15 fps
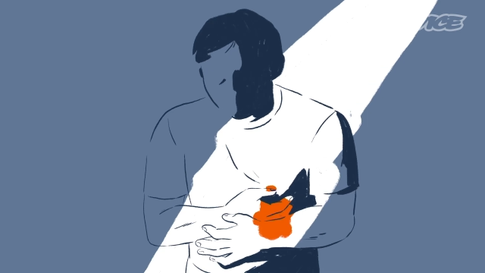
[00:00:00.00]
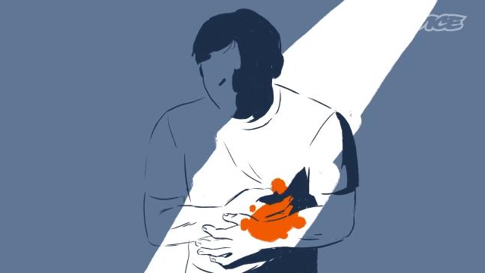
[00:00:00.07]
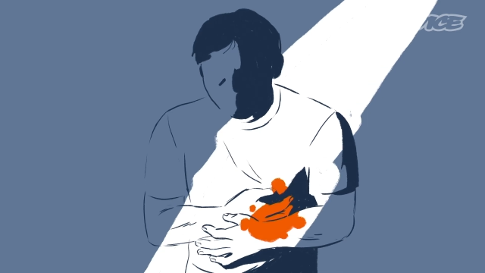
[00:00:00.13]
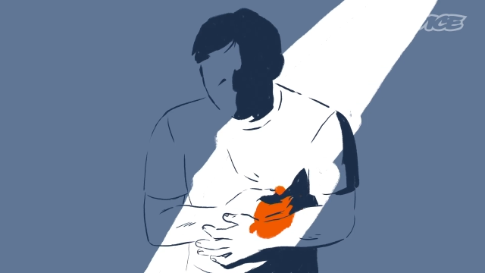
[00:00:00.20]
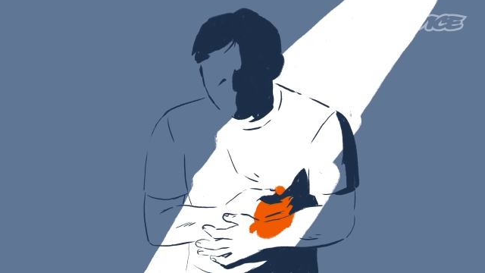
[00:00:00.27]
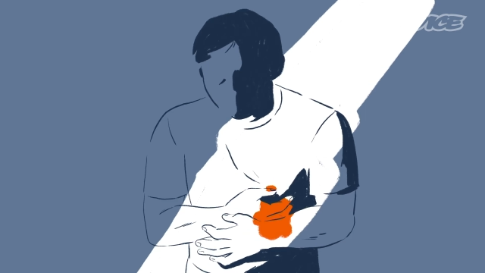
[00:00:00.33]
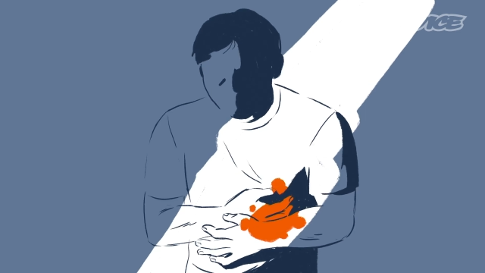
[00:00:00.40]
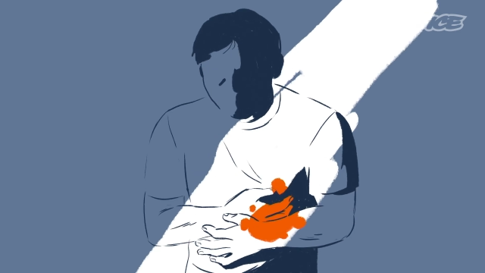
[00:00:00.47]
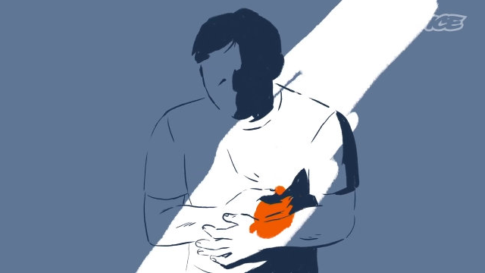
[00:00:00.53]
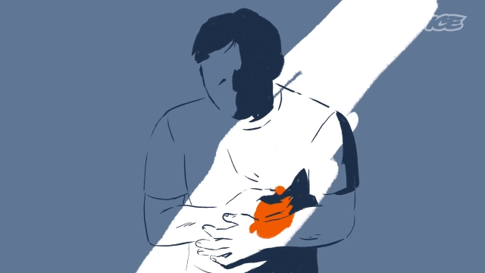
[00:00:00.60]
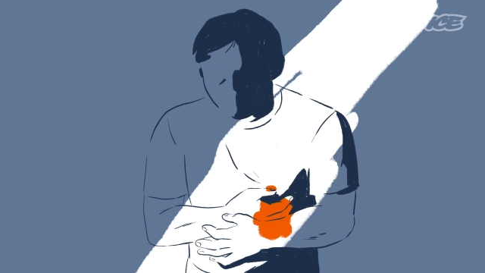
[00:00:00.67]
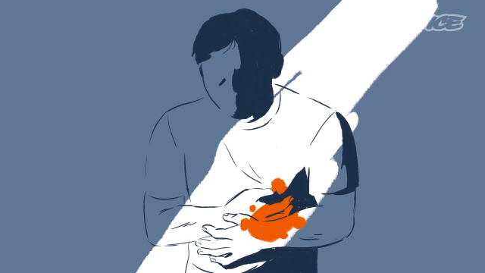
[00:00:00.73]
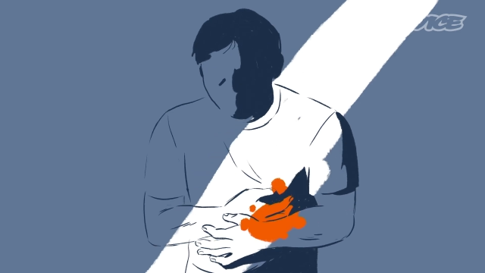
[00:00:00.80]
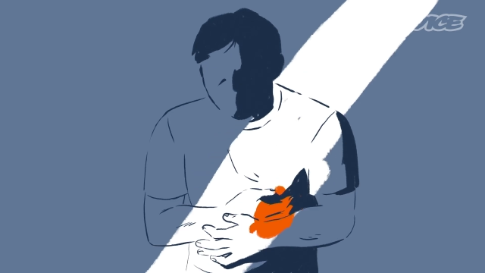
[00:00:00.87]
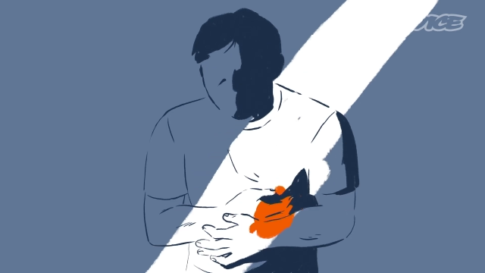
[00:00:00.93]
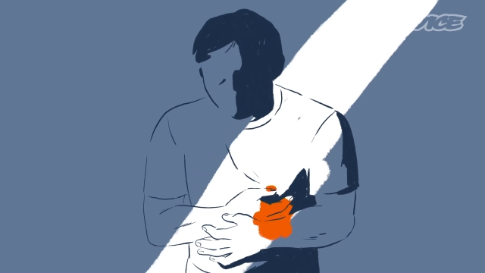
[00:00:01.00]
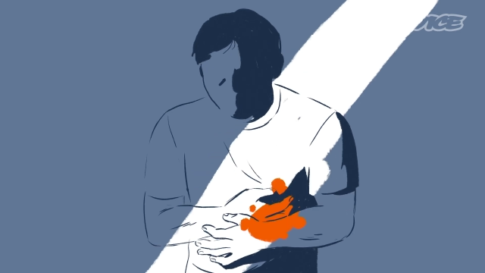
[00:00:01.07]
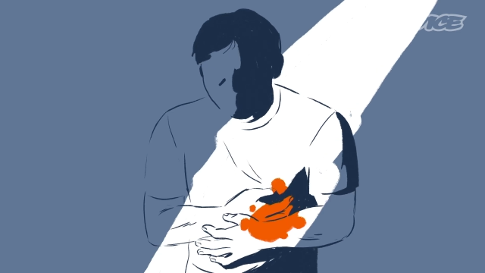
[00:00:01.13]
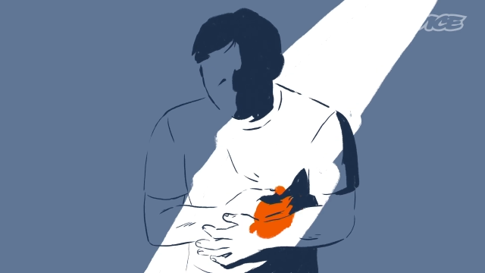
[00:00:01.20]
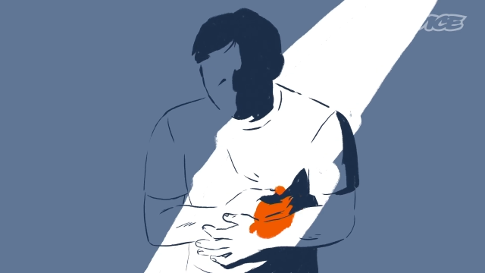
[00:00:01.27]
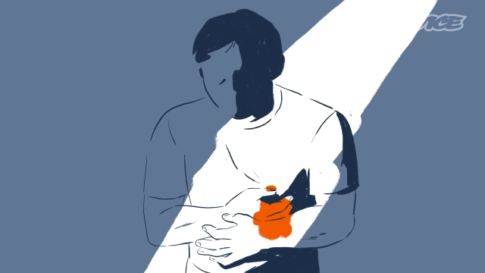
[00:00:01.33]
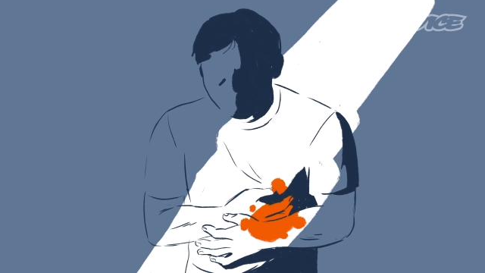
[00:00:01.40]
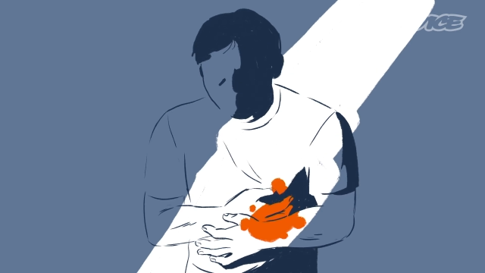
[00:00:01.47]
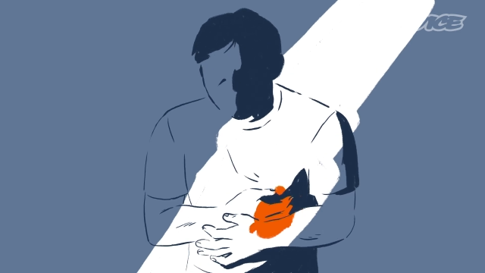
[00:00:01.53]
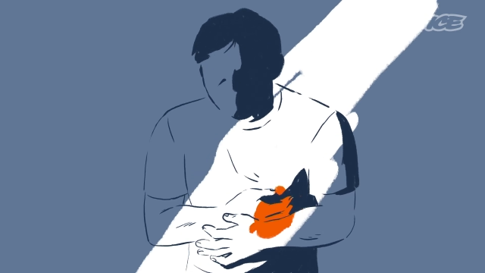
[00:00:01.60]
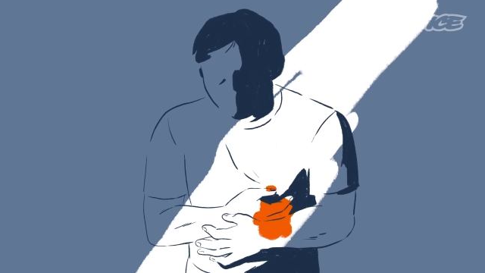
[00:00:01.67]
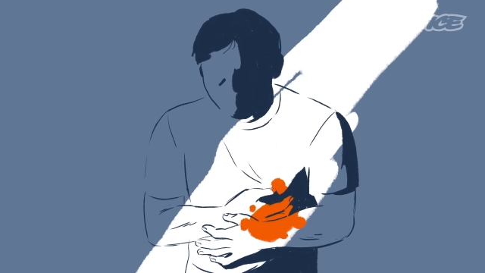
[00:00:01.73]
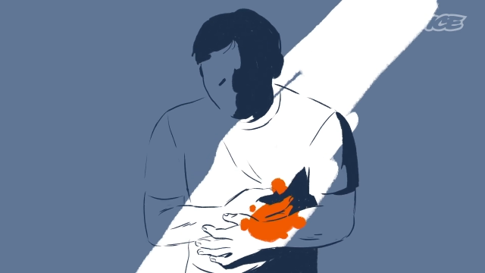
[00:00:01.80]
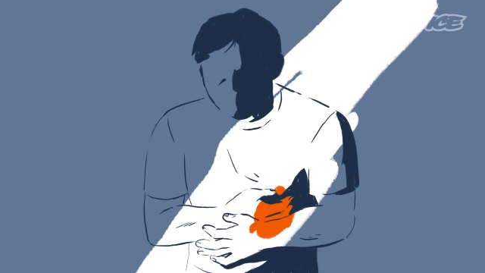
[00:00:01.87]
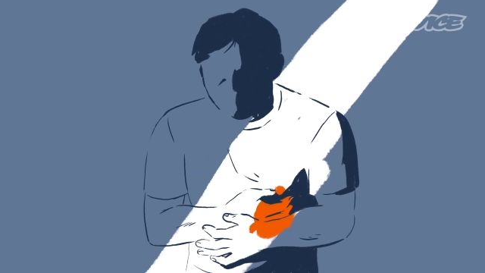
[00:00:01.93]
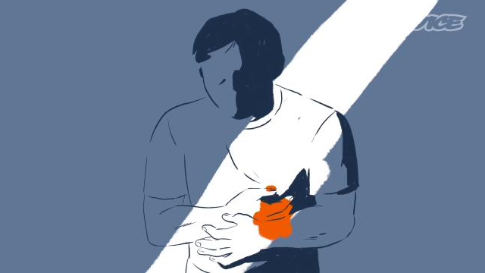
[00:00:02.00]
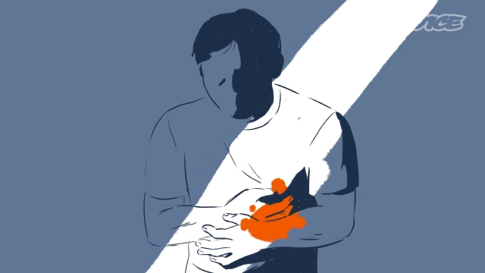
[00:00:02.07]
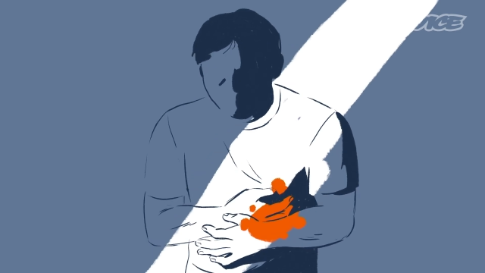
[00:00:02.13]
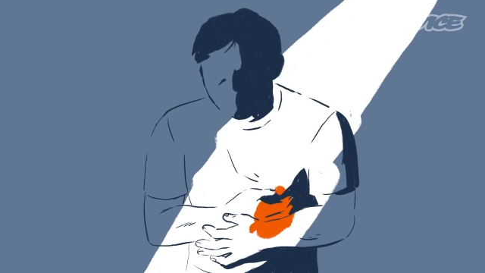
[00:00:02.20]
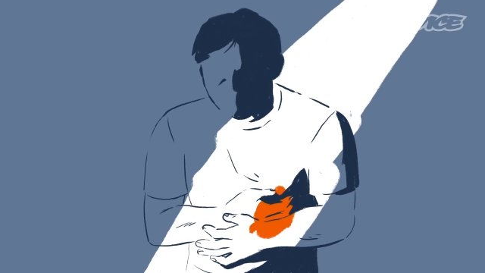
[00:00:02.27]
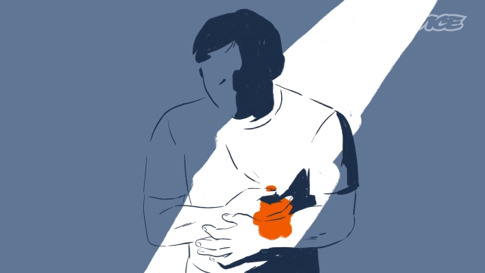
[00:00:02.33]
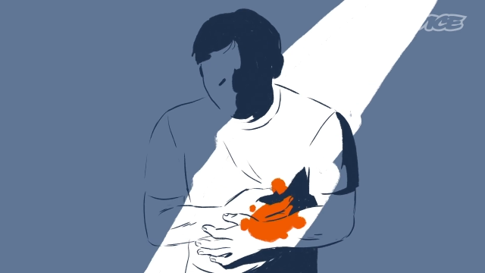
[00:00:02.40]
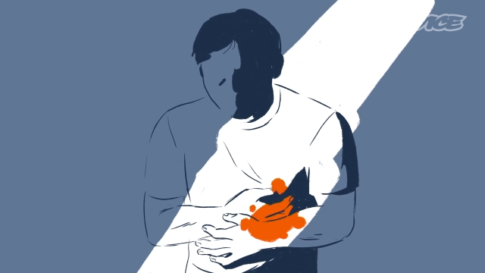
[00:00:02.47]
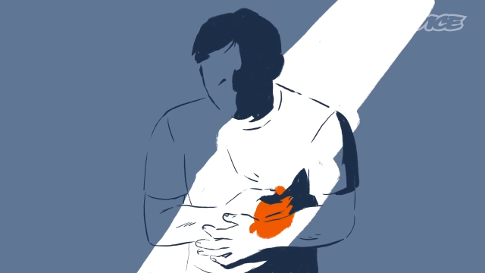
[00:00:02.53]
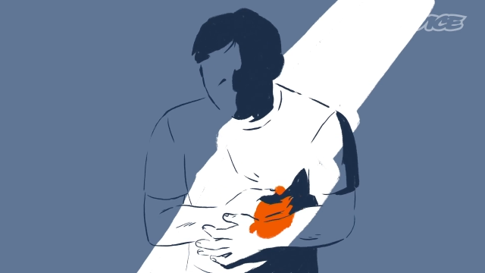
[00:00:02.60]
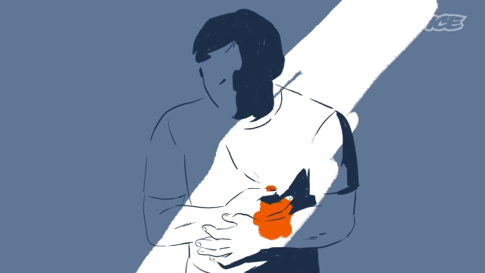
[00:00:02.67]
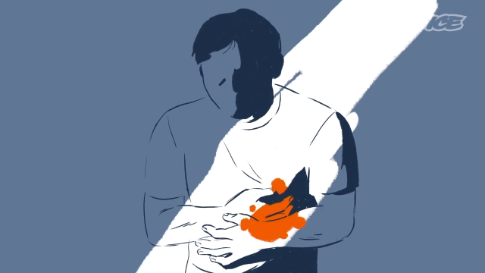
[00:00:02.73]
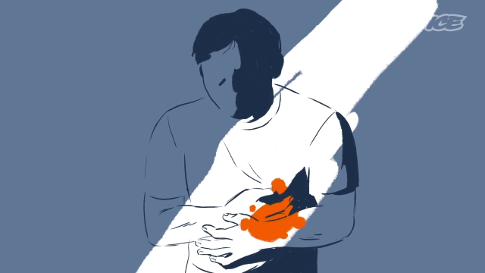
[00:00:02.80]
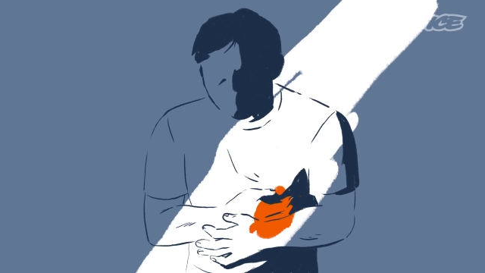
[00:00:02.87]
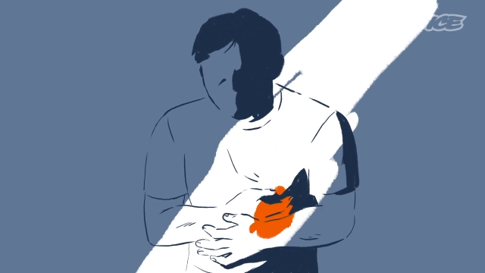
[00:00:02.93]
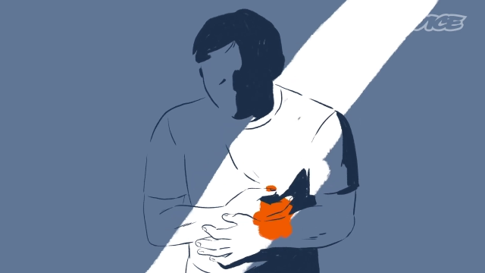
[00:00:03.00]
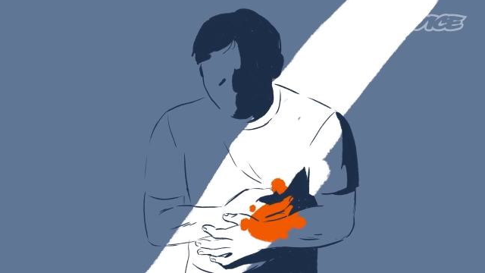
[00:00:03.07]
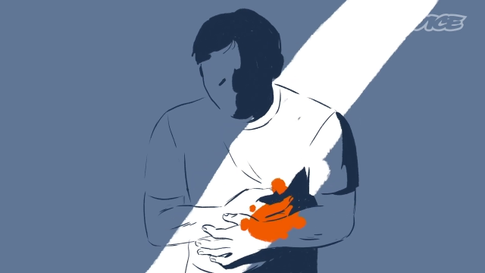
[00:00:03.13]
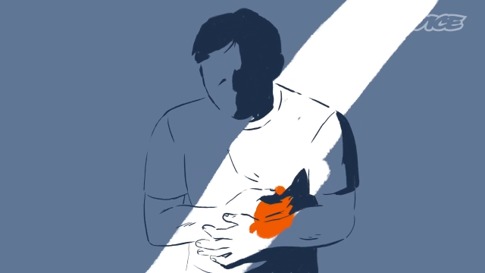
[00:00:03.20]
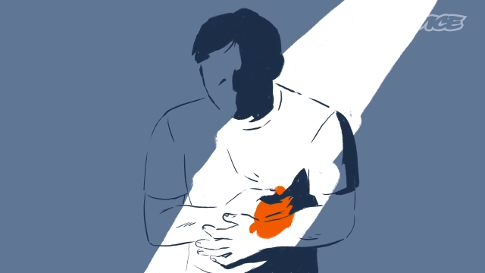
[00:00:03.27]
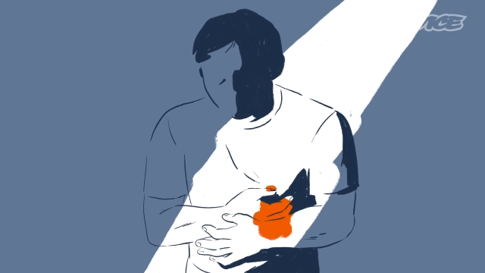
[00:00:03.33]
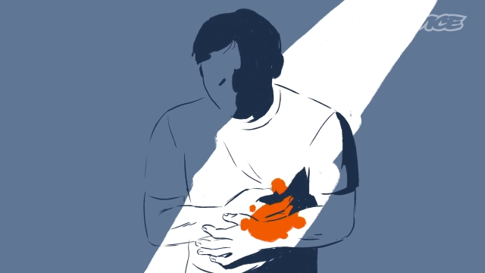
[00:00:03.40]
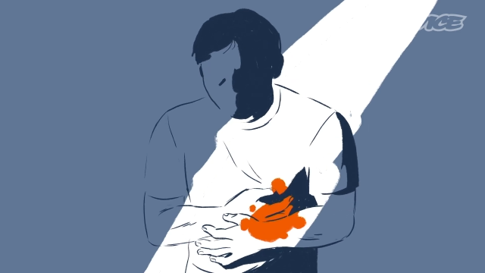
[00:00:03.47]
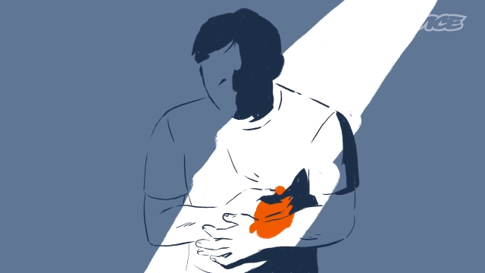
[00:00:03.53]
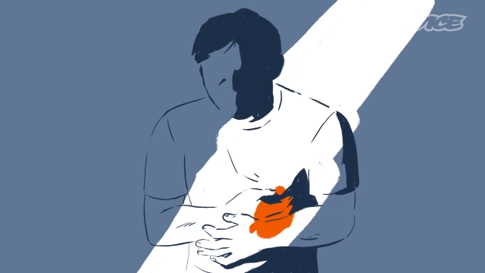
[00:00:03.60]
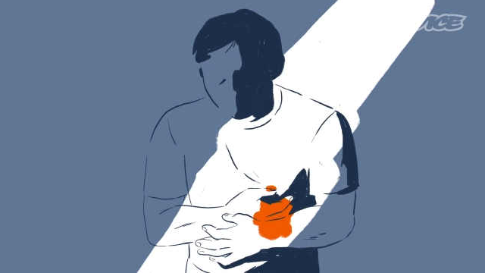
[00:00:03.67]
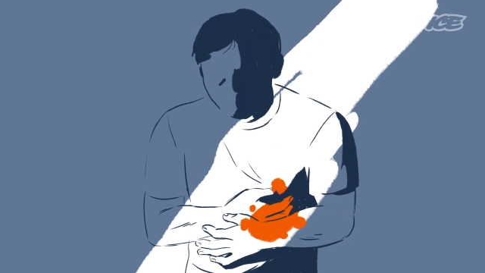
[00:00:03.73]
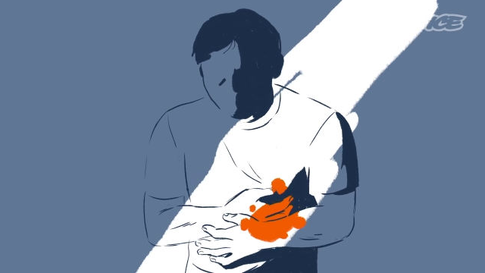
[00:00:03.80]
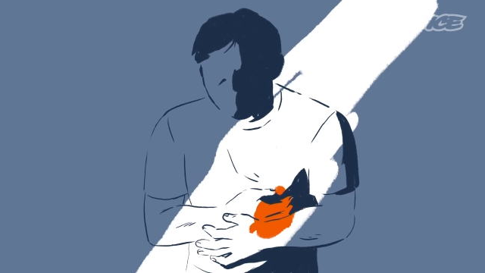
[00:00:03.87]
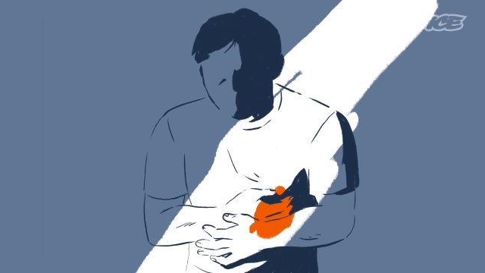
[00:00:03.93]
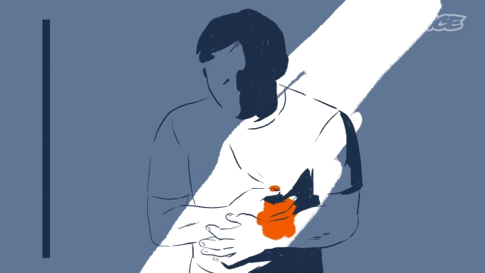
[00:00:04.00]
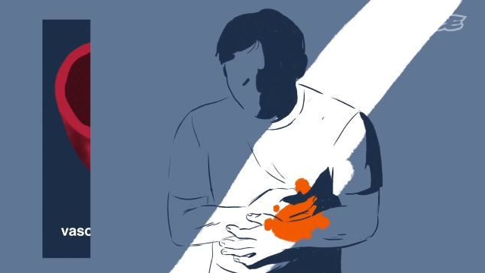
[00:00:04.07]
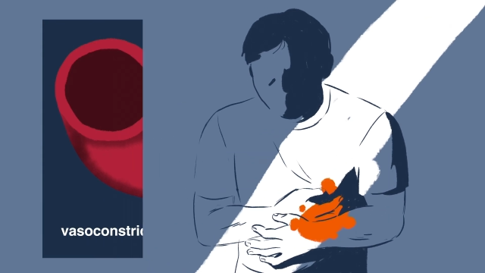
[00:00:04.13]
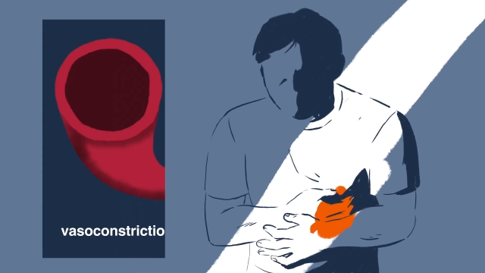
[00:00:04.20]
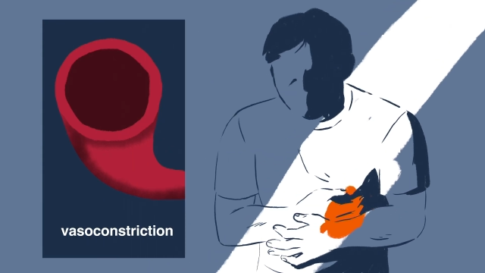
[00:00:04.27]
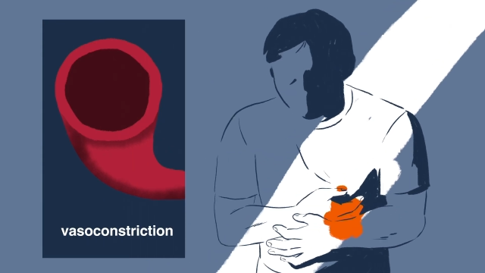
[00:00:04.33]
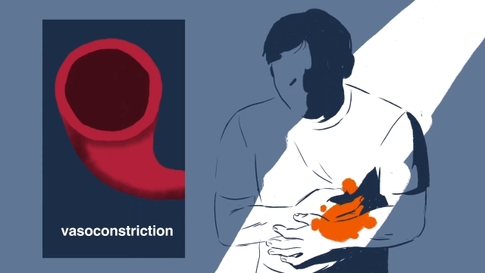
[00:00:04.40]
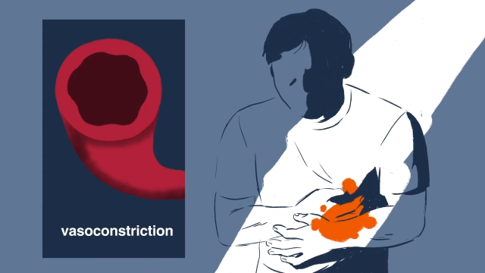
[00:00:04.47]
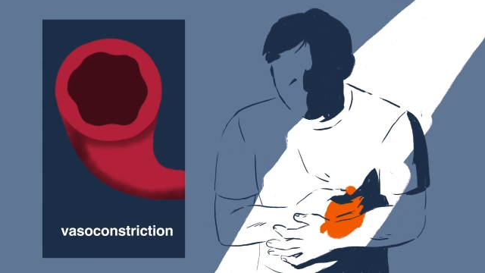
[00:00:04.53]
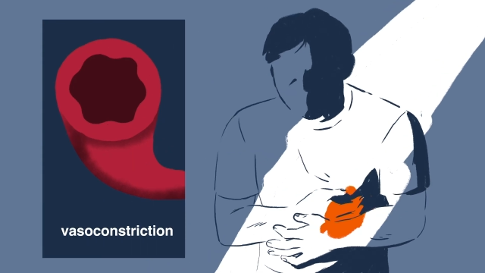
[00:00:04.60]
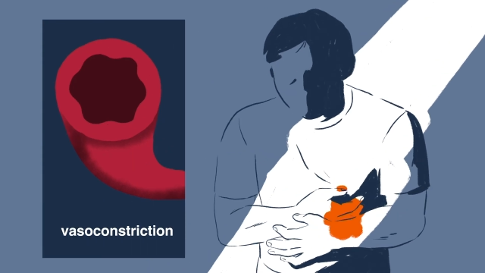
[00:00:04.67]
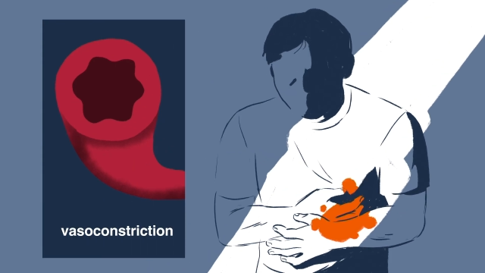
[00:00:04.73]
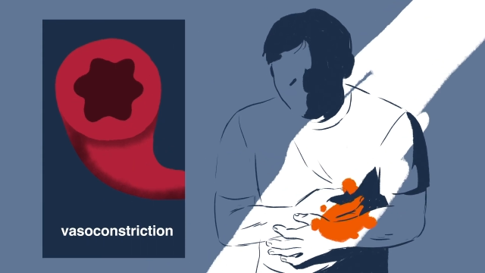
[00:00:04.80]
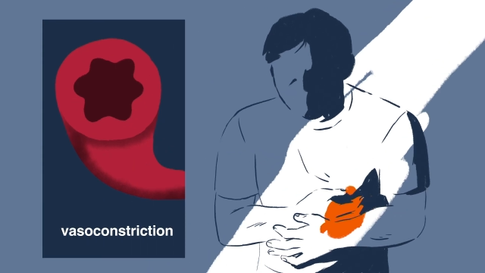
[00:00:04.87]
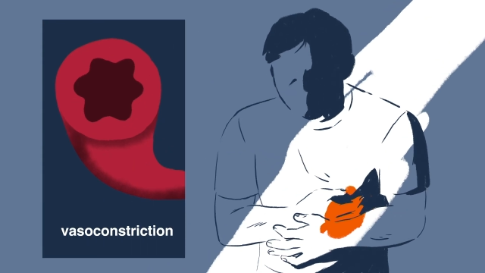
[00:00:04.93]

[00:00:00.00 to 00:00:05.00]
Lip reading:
(no speaker visible)